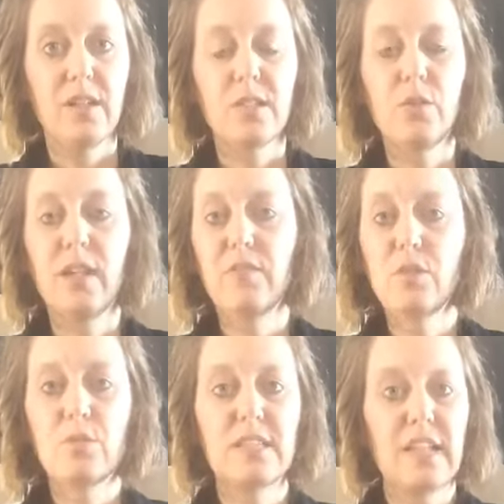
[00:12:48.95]
So you can even
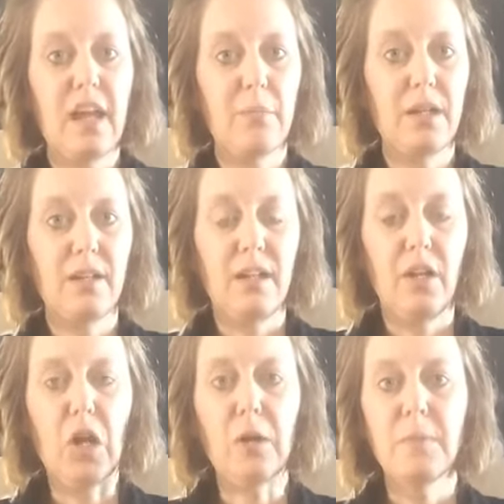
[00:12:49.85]
do salmon in
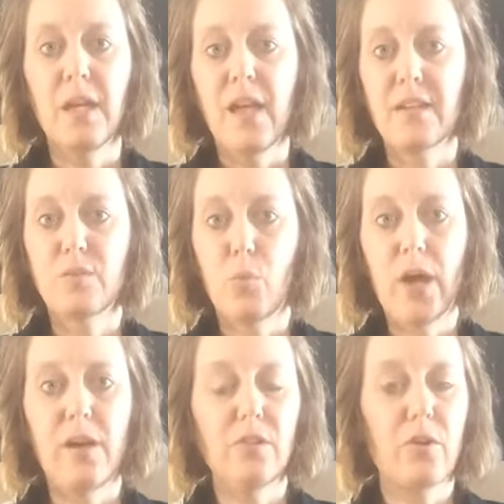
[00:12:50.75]
here as
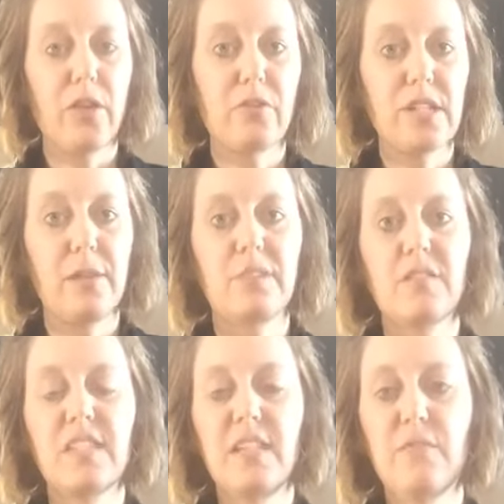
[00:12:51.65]
well, or other types
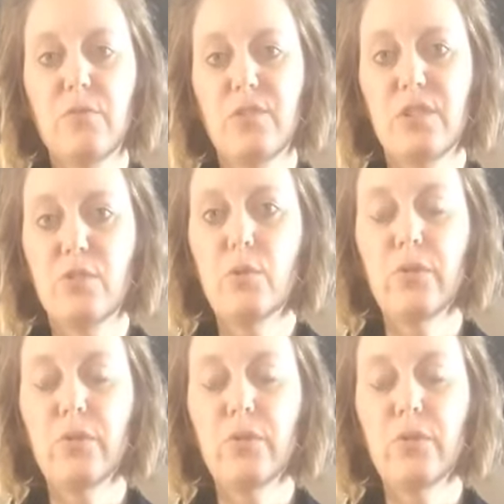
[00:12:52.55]
of seafood too.